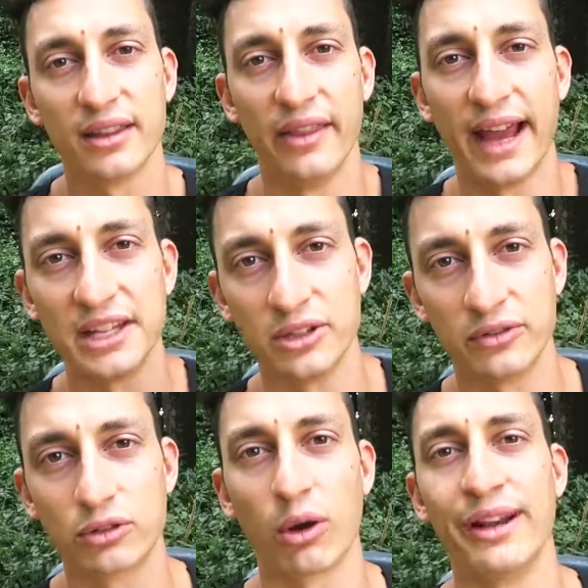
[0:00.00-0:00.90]
that
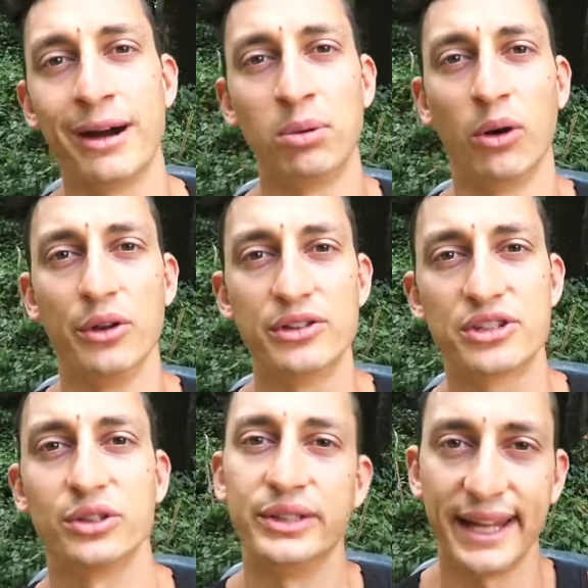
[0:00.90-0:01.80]
you've grown up on
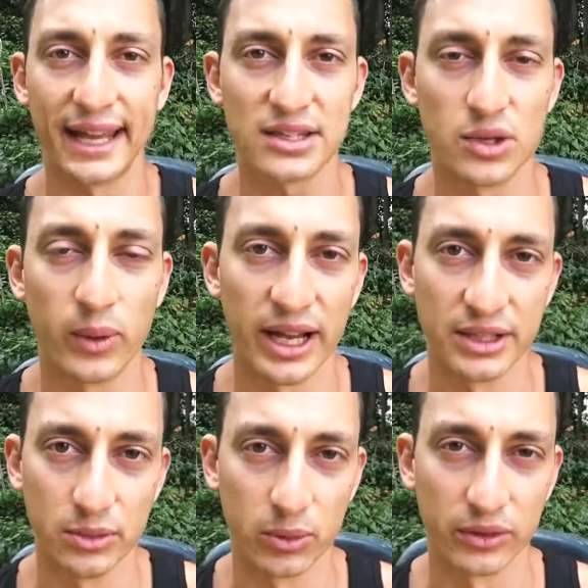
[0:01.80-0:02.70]
to get to where
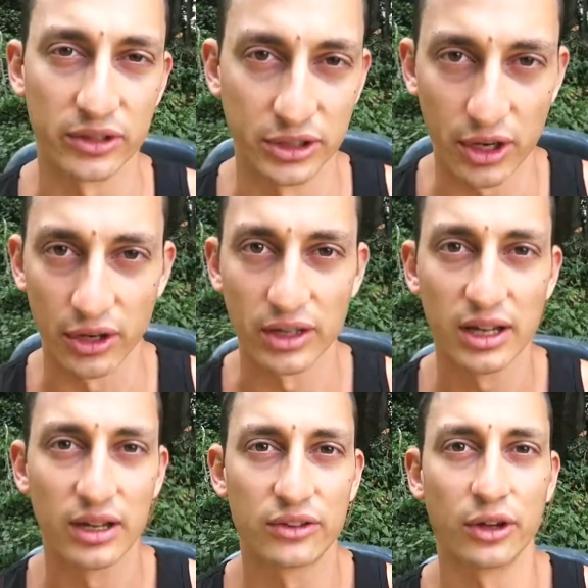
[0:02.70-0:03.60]
you want to go.
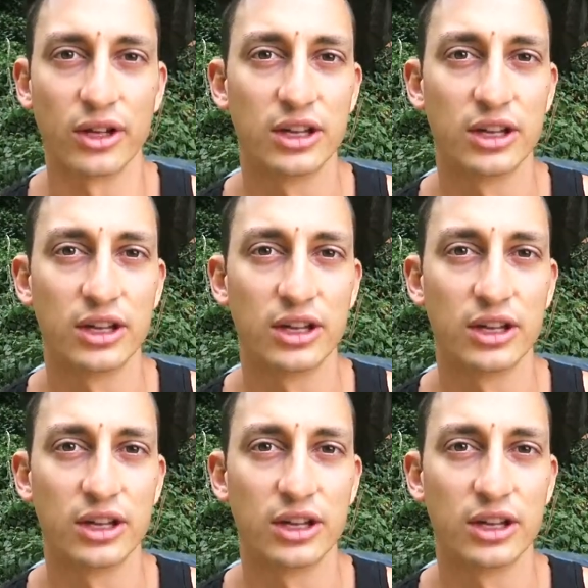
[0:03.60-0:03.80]
So